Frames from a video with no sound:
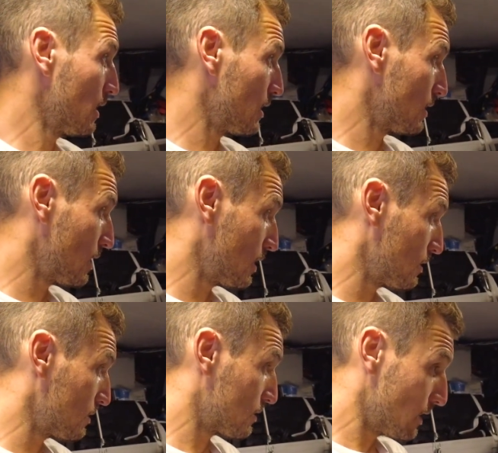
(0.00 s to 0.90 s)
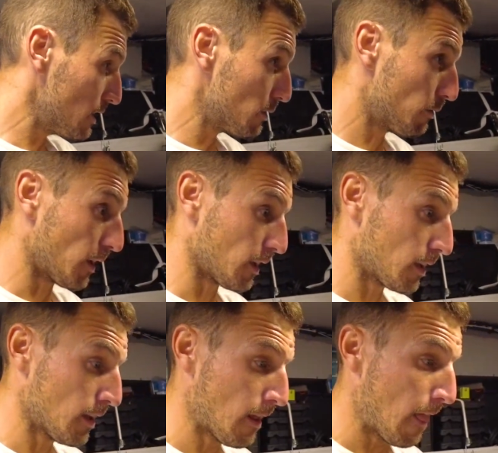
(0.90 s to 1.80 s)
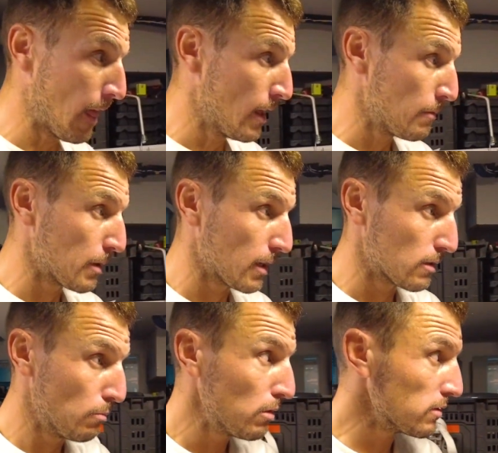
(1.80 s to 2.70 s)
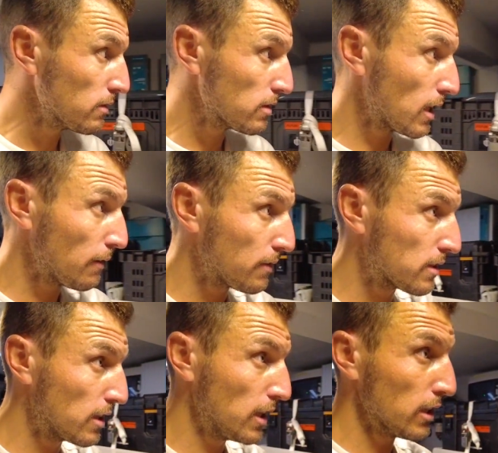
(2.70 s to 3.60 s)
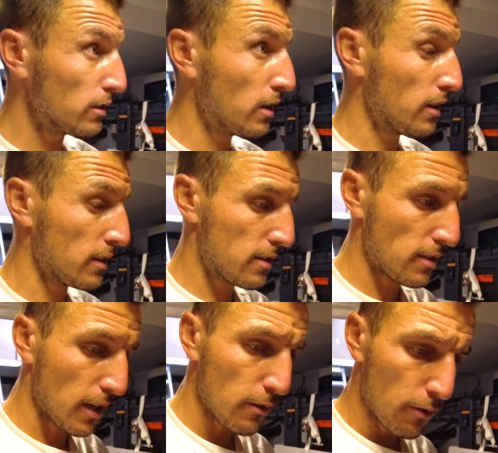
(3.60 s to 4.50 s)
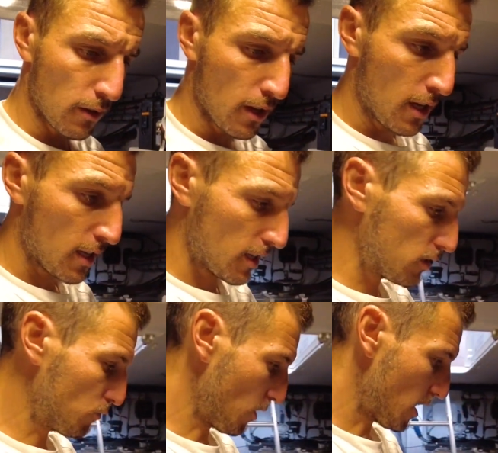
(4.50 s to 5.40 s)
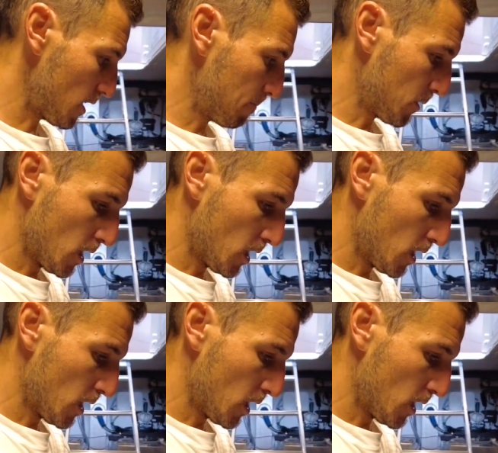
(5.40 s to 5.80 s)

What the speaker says: And there's another thing, because most of the stuff is here, it's safe, it's dry.